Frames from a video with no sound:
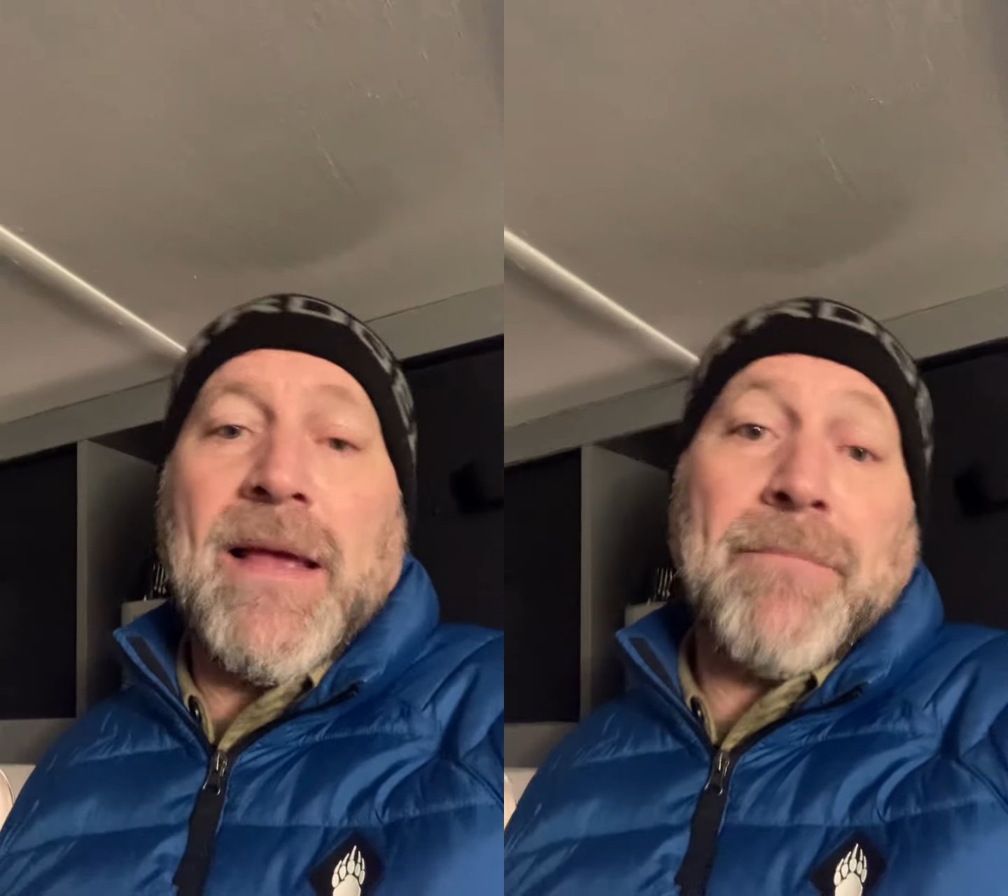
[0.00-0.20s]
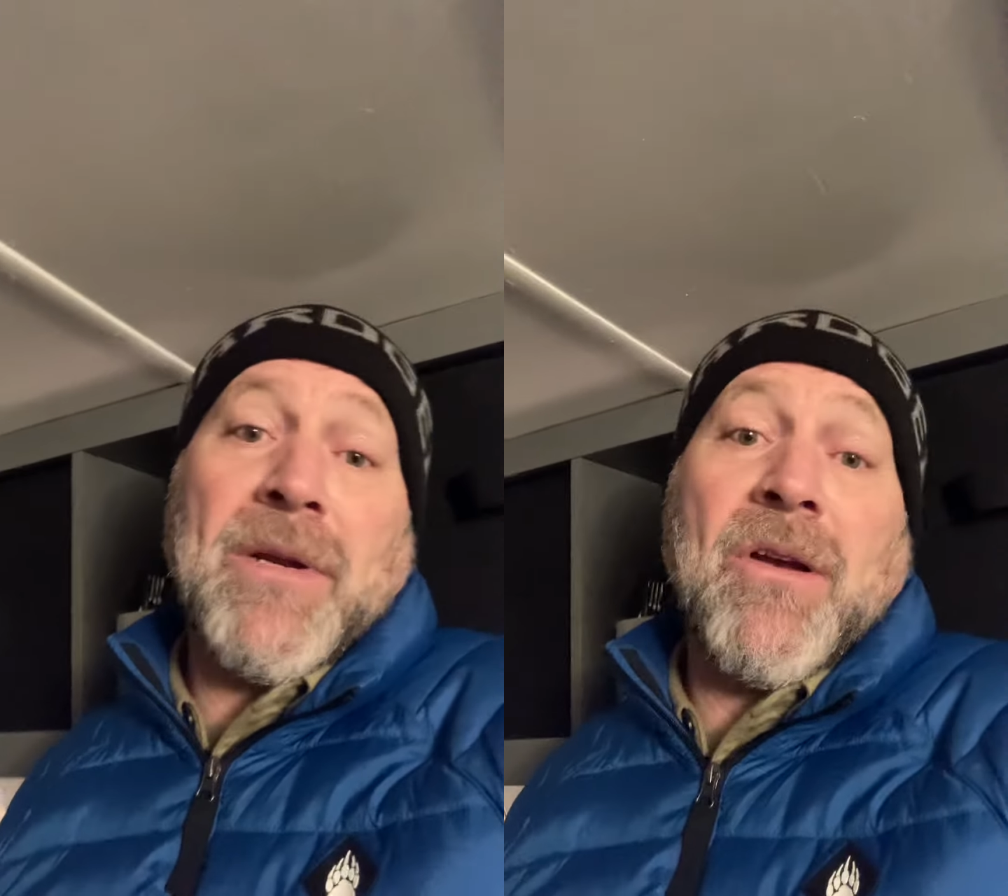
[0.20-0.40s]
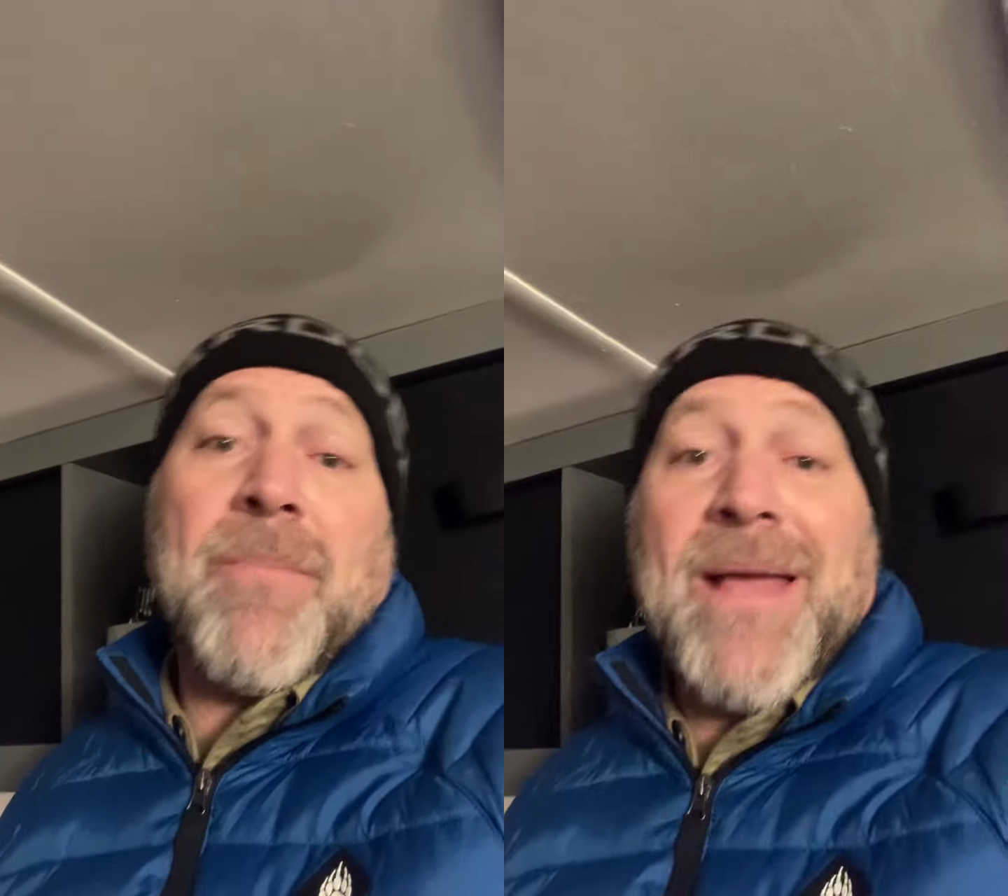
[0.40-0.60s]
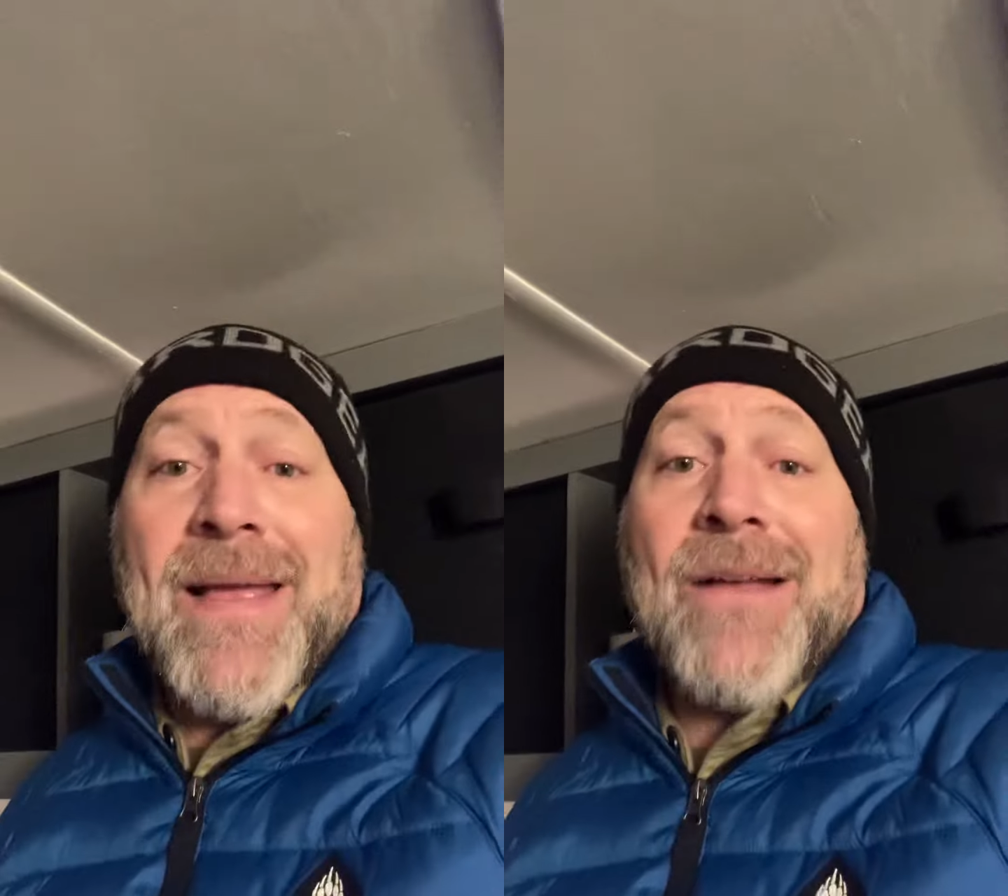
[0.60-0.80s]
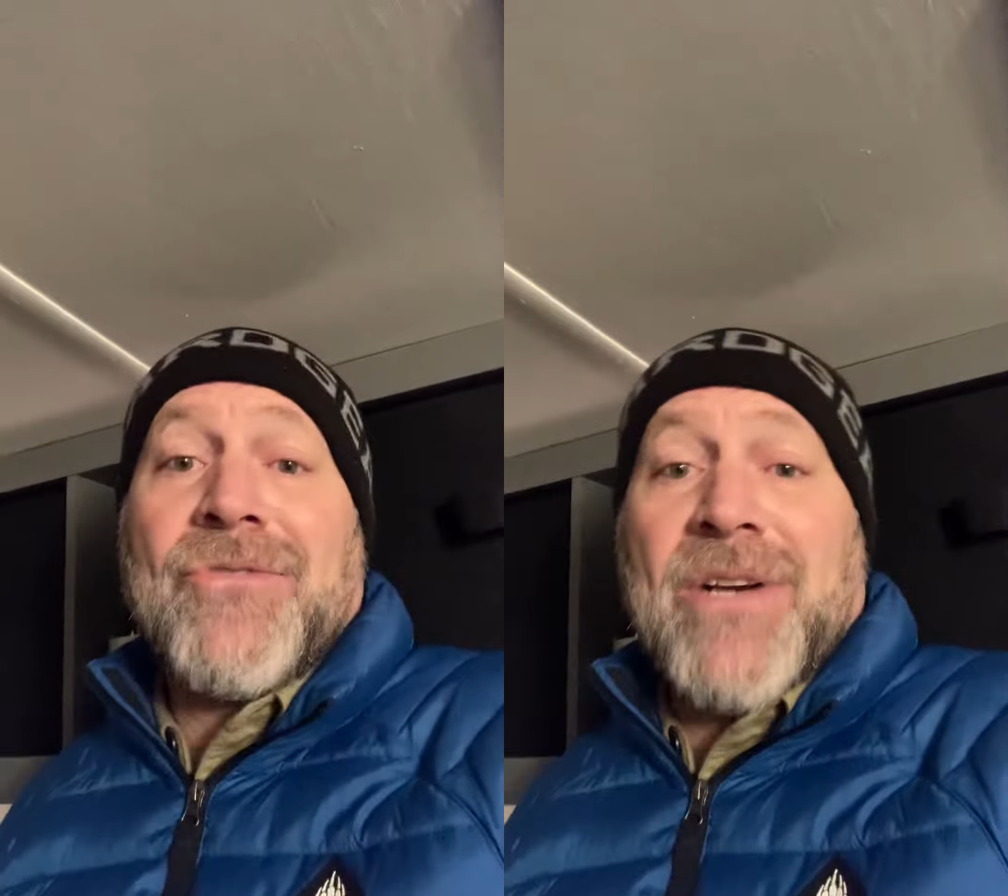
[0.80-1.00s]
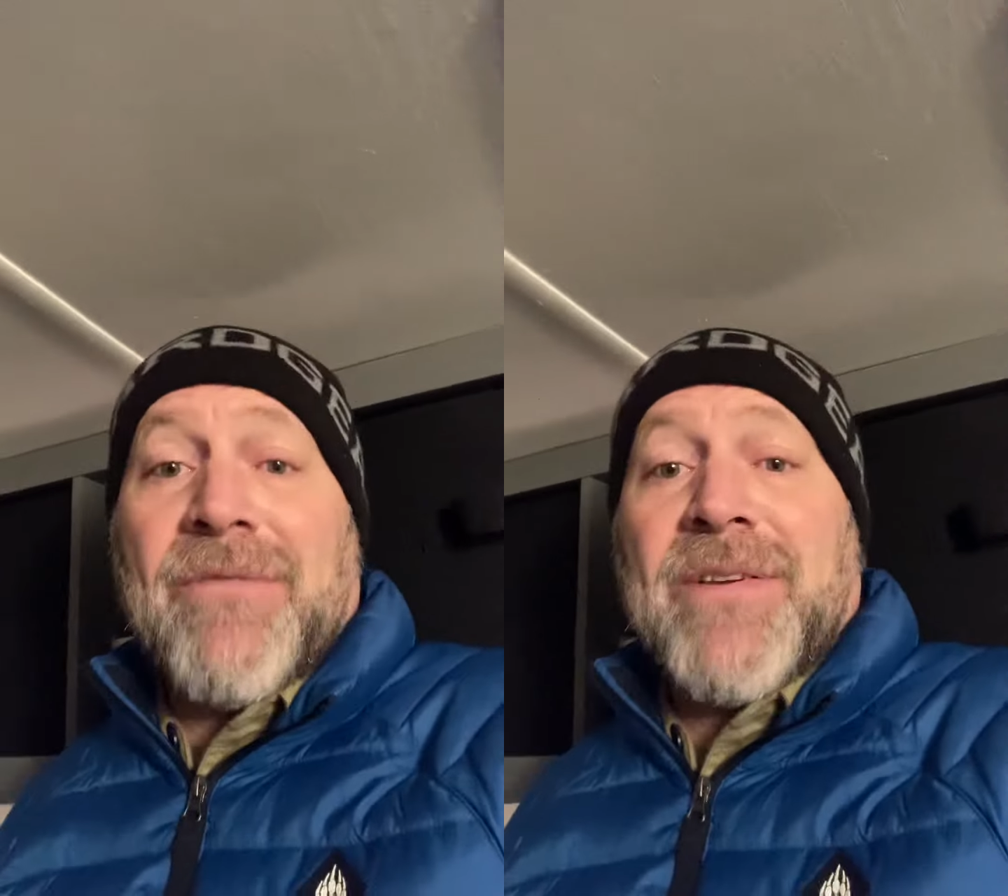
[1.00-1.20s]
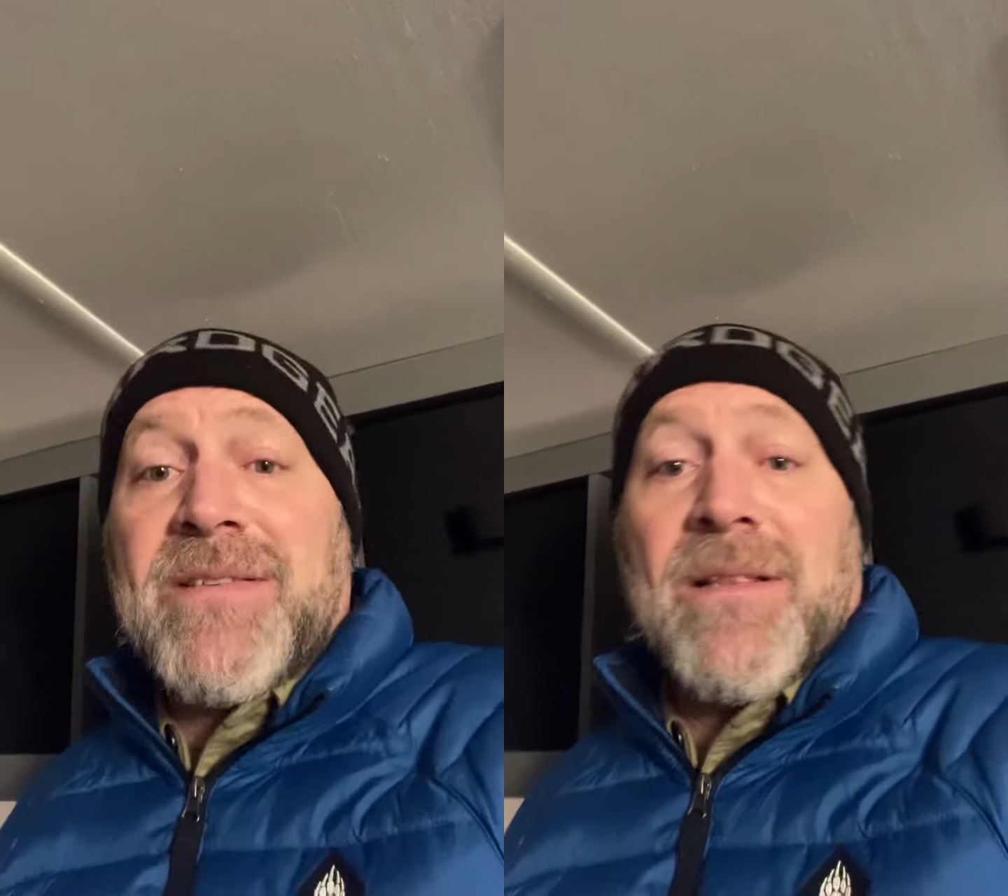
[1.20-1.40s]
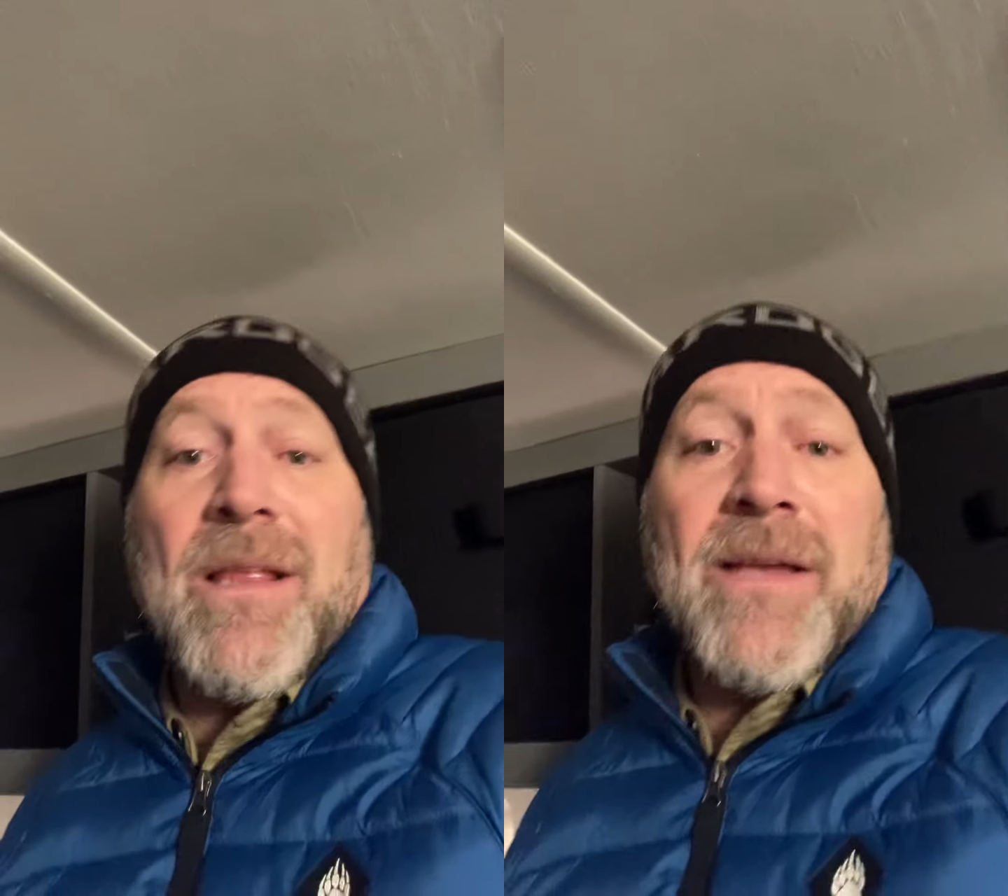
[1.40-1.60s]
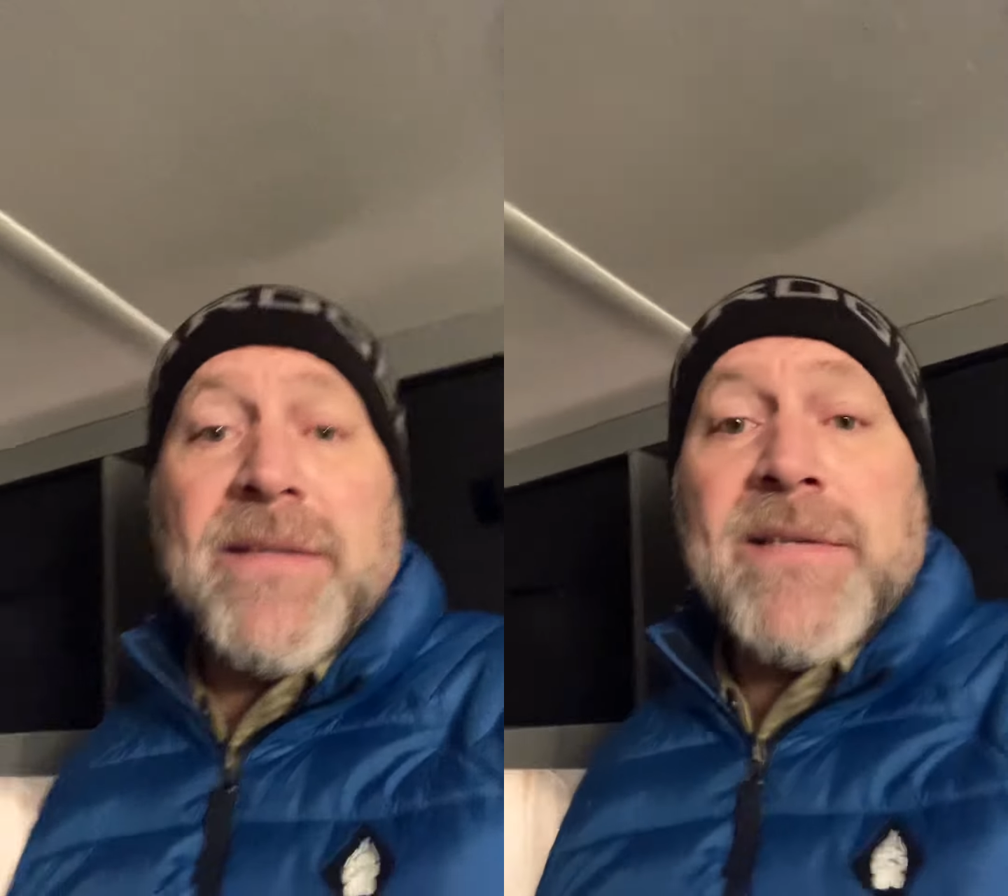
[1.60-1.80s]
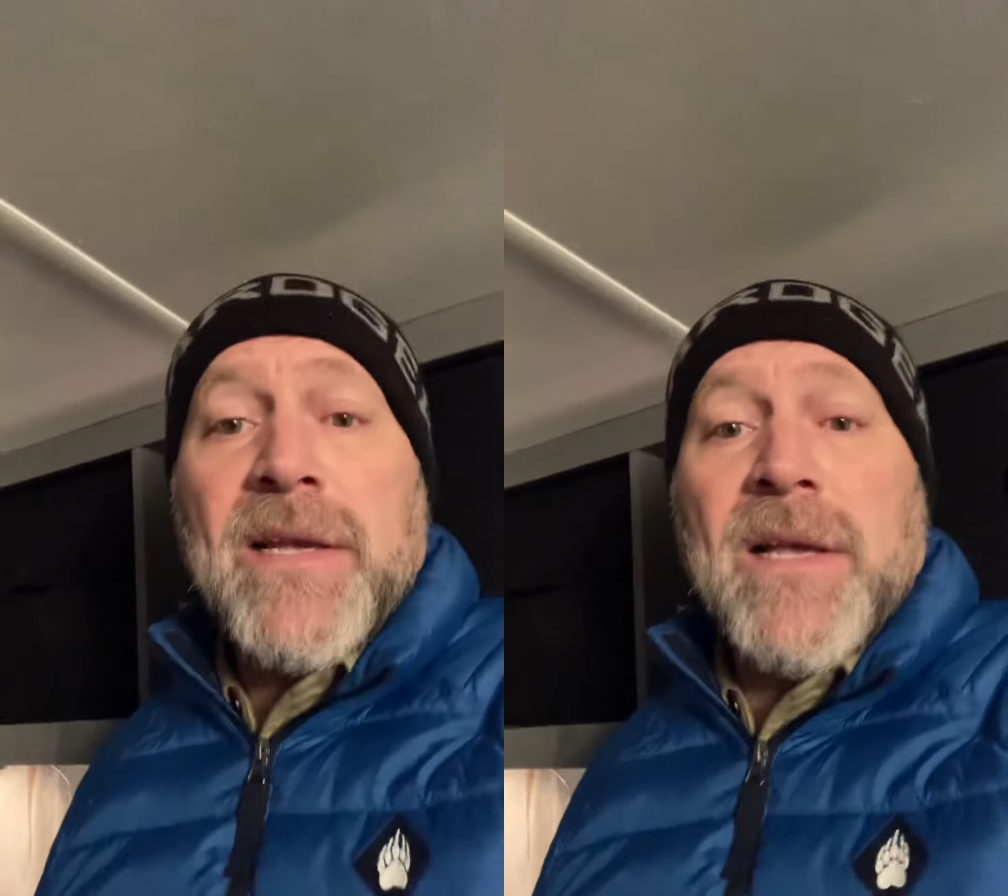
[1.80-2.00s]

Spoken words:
I'm gonna go back out and try to fix the lights.